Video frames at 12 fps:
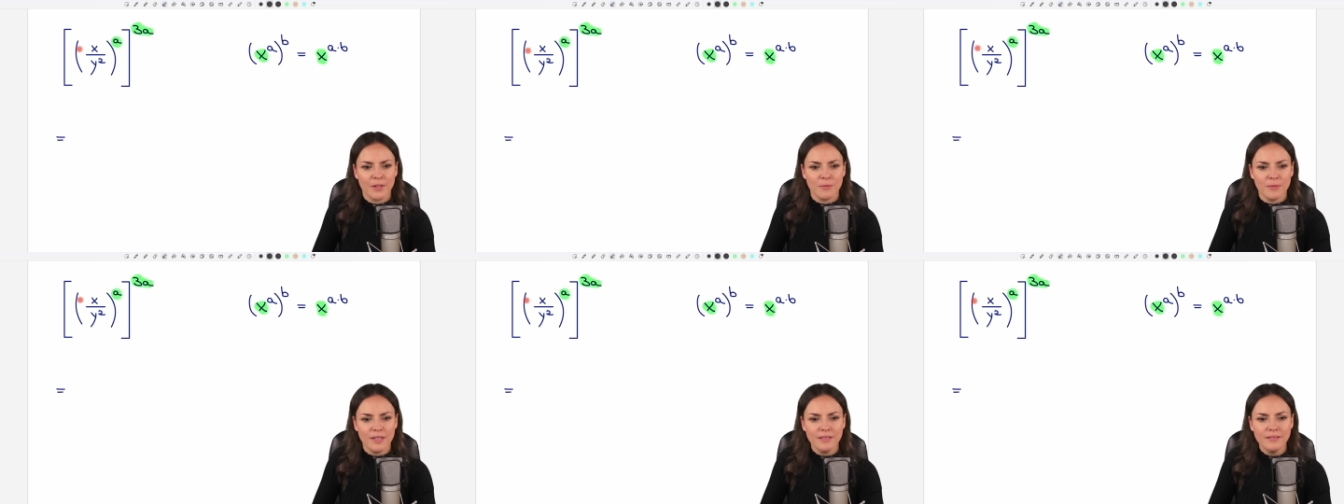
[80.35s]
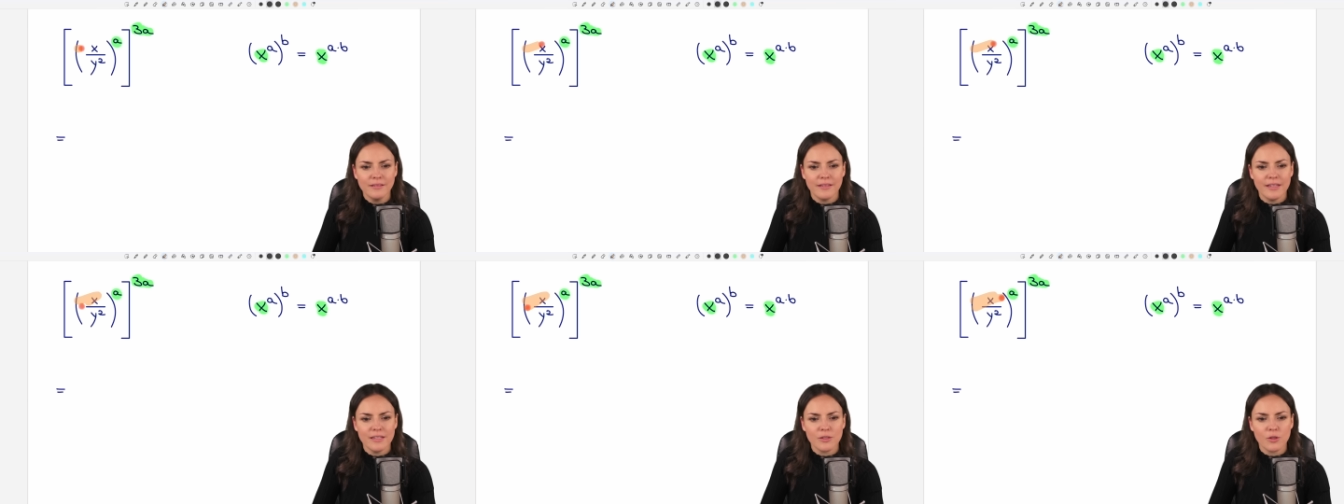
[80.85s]
Well,
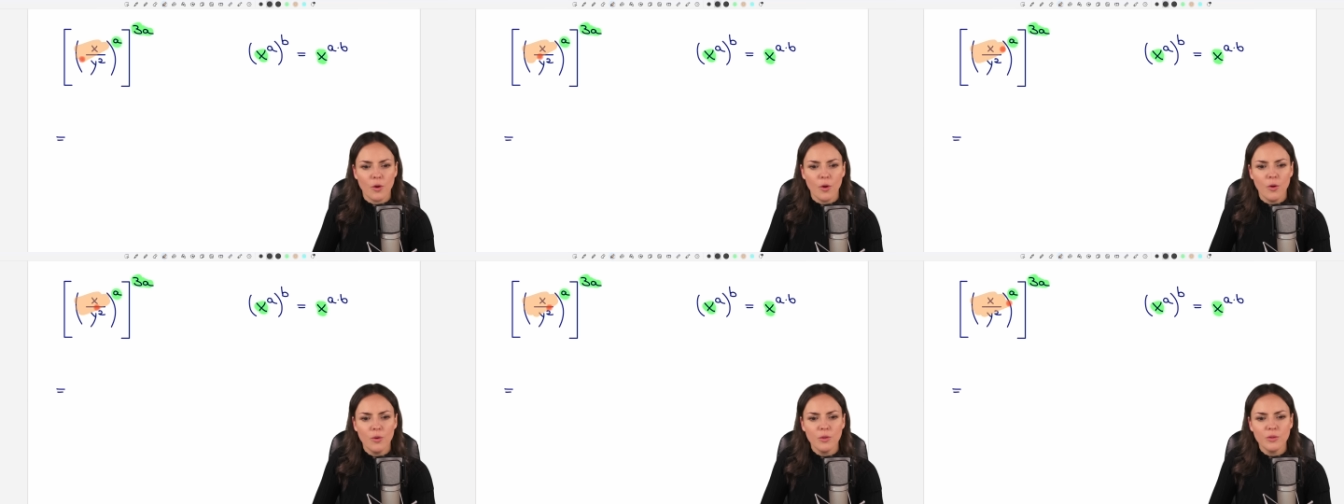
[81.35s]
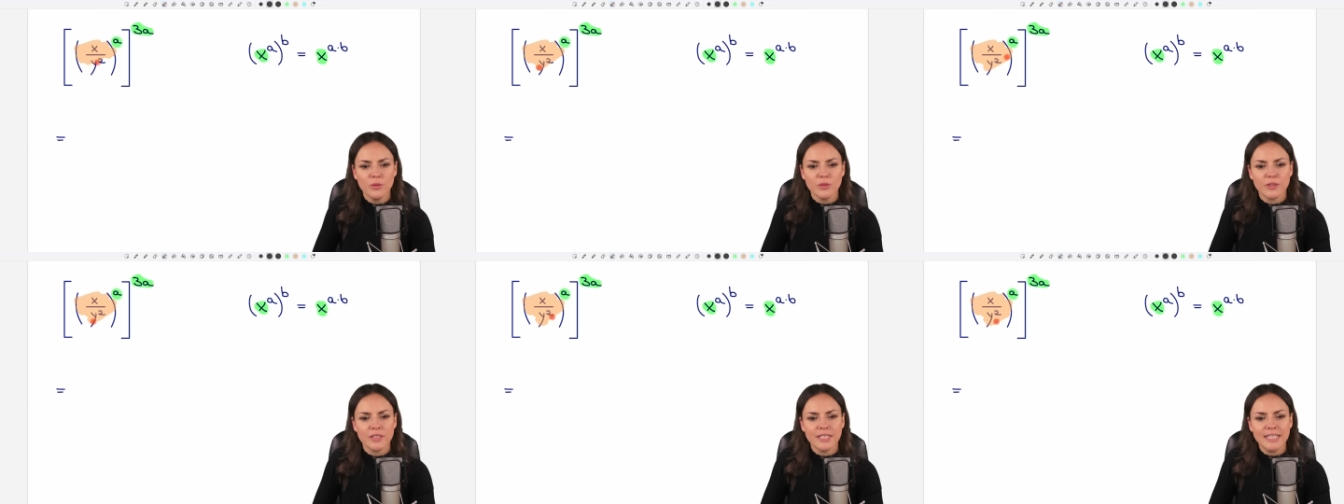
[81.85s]
this whole
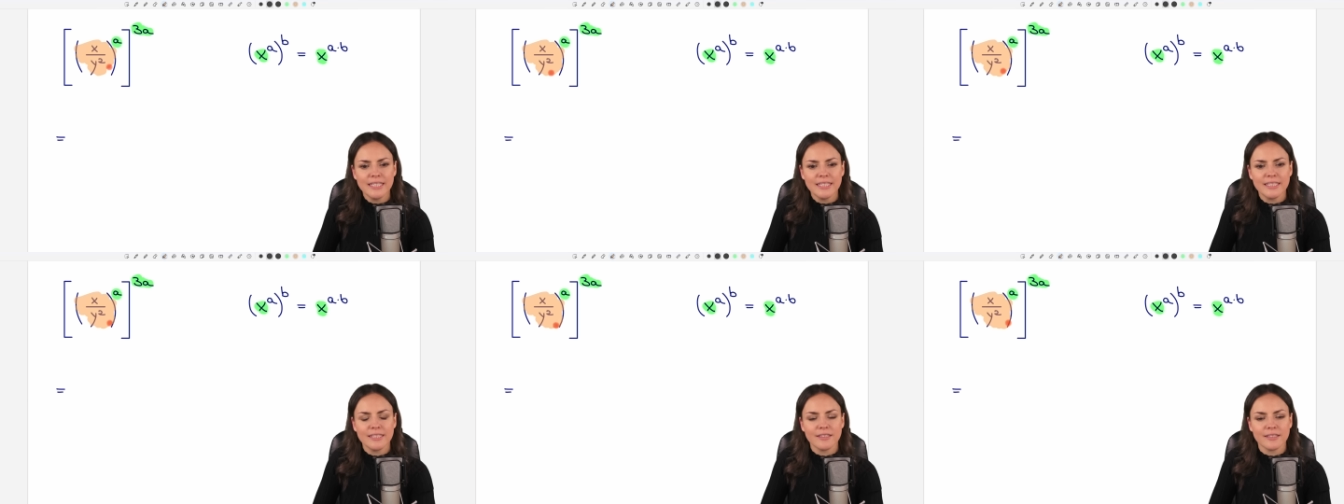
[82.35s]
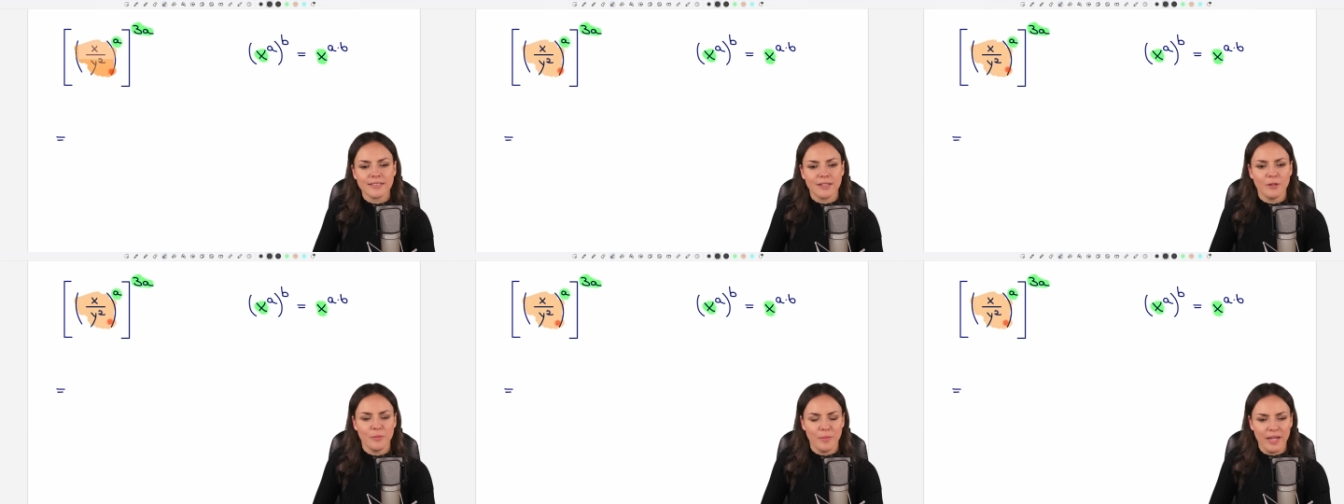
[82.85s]
thing here is
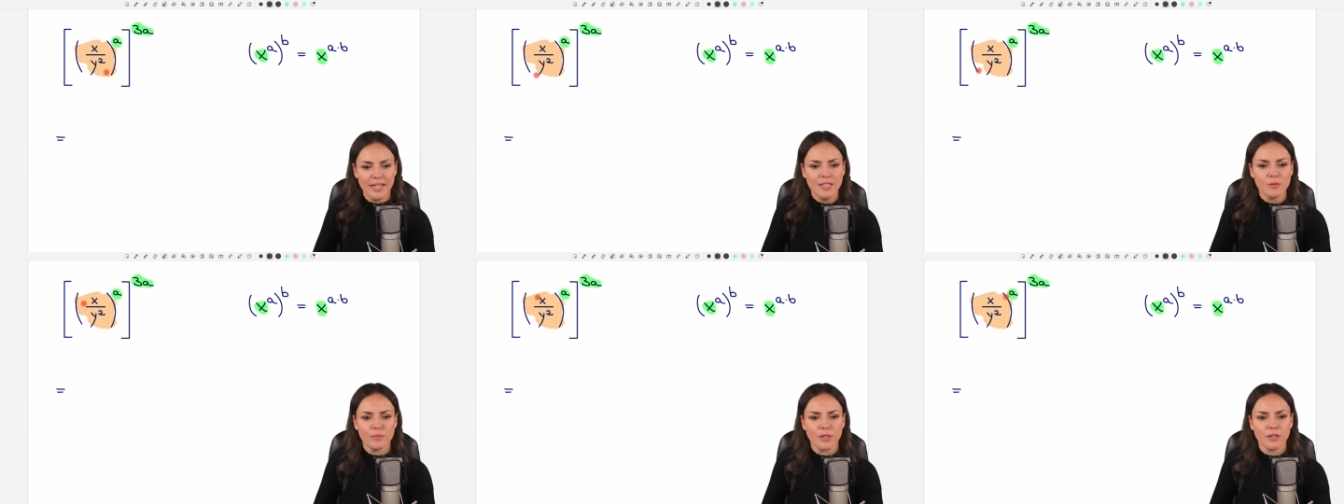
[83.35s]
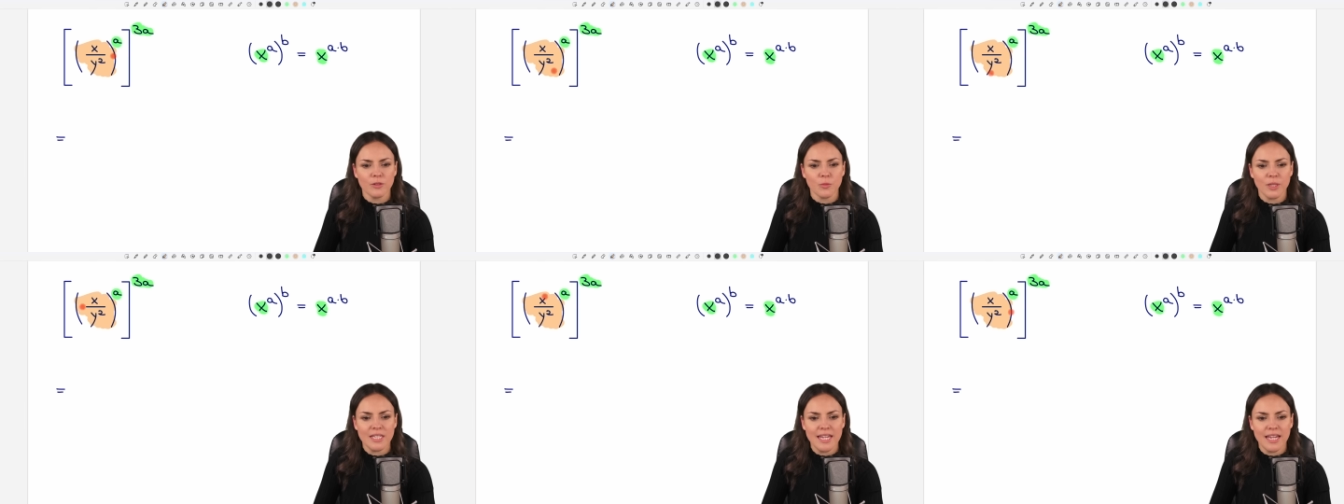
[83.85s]
our base because
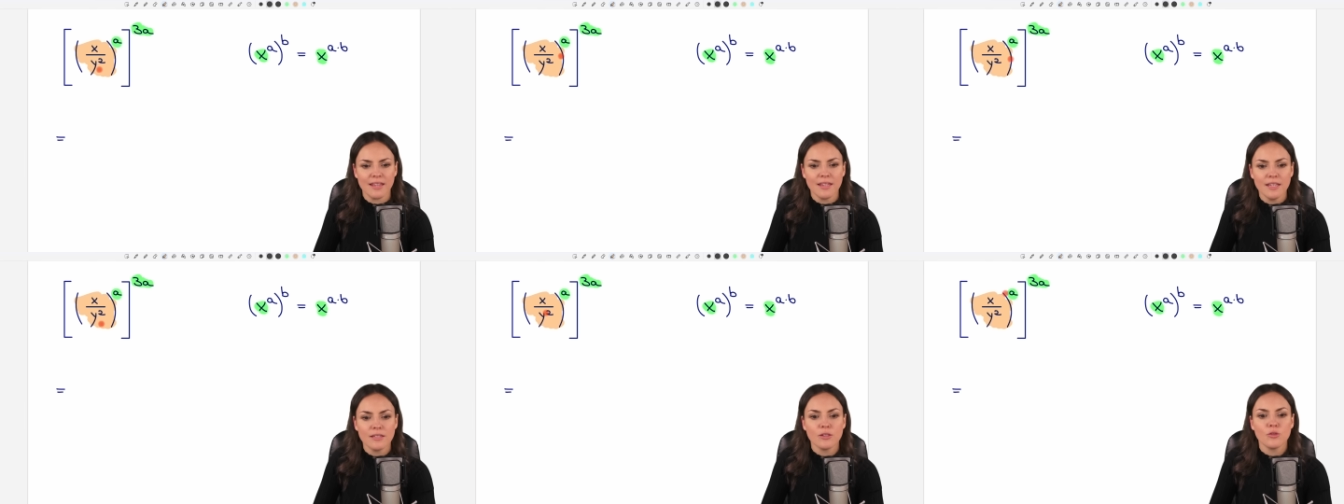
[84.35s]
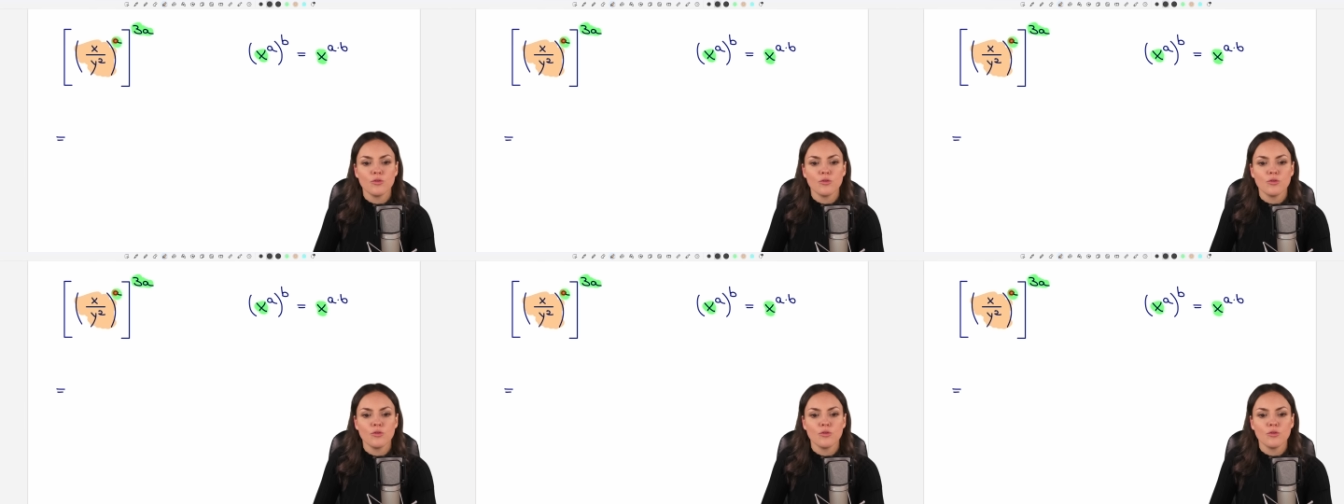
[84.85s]
we take this